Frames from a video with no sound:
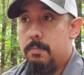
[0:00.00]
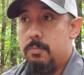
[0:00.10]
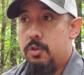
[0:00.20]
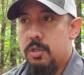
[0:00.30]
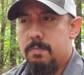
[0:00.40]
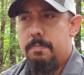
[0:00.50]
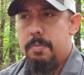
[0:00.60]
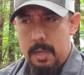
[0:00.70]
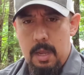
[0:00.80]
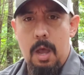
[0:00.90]
just
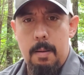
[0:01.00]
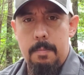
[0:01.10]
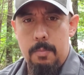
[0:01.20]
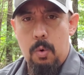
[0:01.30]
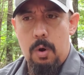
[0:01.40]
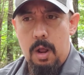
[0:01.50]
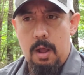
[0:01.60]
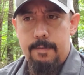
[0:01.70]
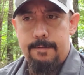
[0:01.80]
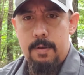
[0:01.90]
become more
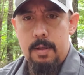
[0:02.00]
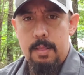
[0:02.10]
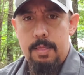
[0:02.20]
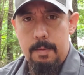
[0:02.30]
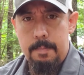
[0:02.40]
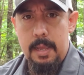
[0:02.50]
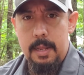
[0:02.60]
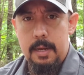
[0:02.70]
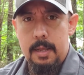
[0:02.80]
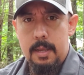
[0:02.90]
of the
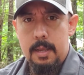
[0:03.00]
men